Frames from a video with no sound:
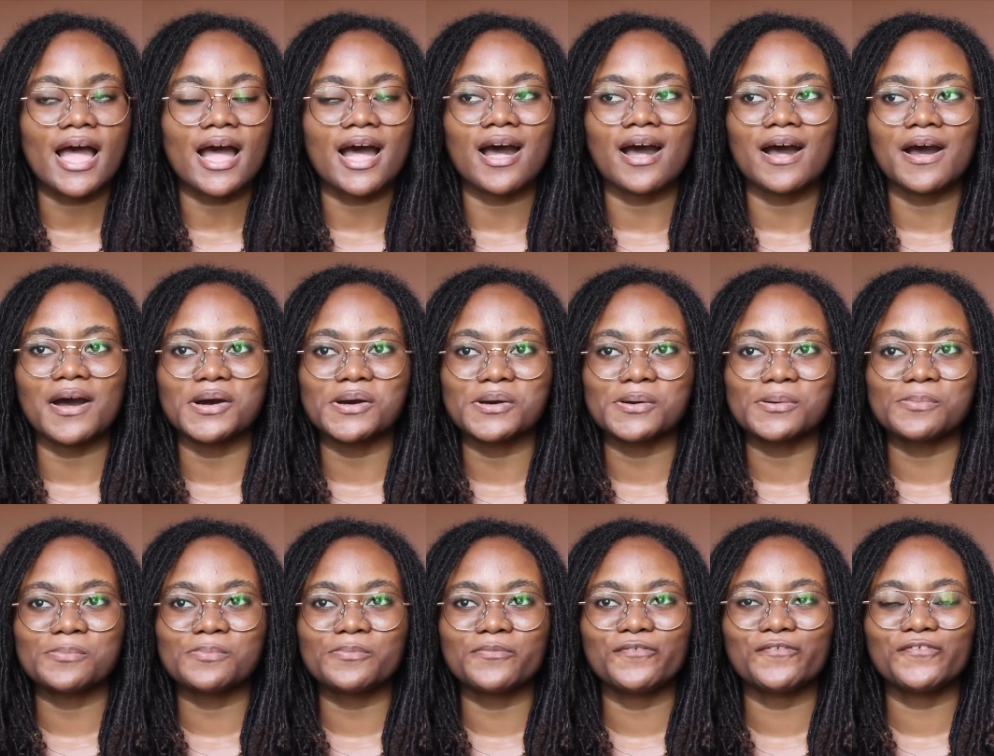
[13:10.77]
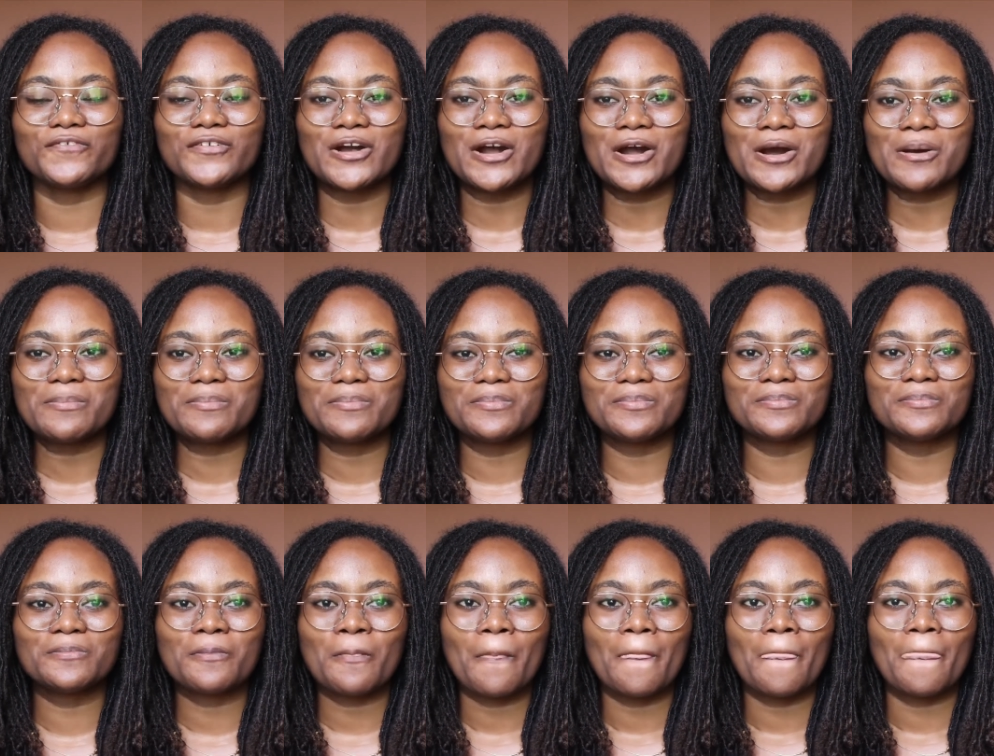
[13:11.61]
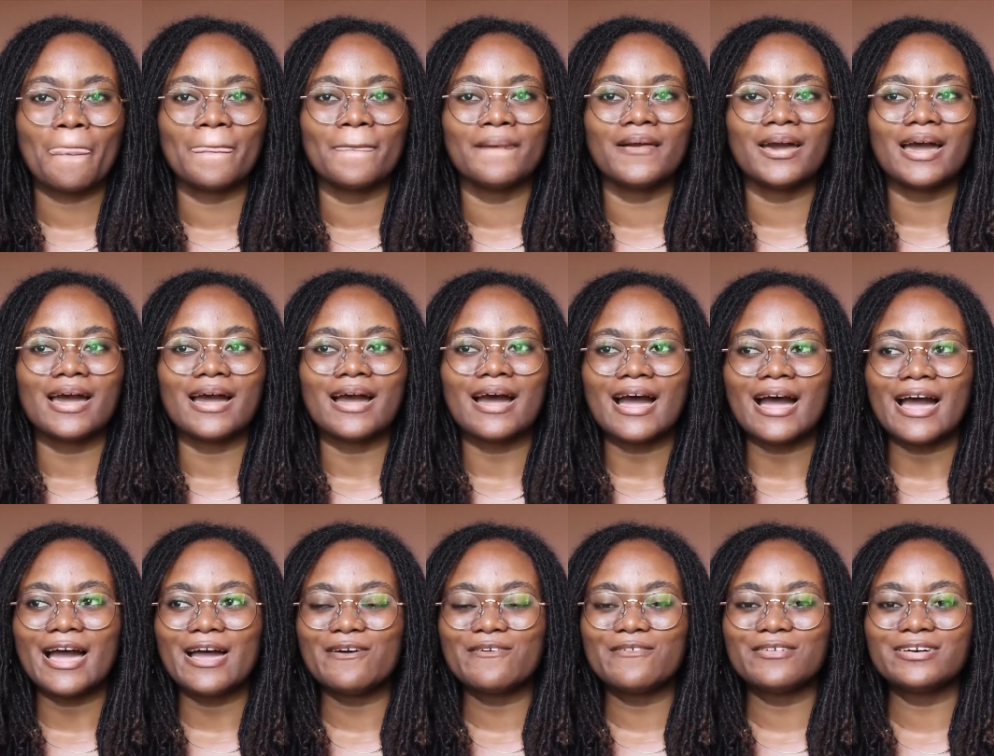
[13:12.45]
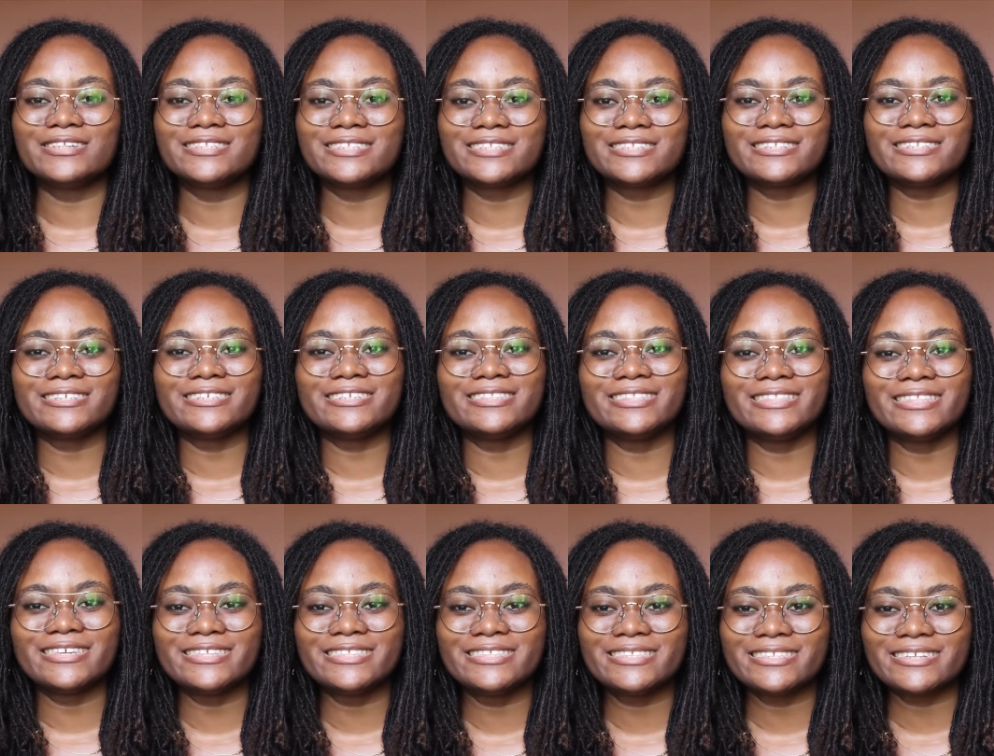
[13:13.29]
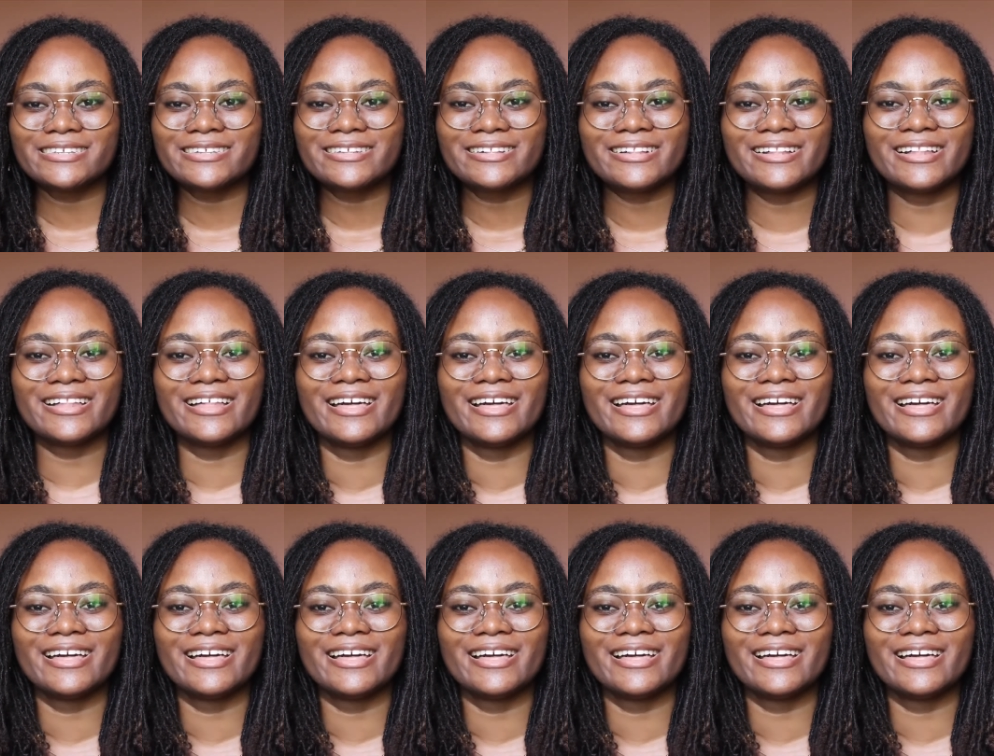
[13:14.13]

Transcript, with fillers: From I was little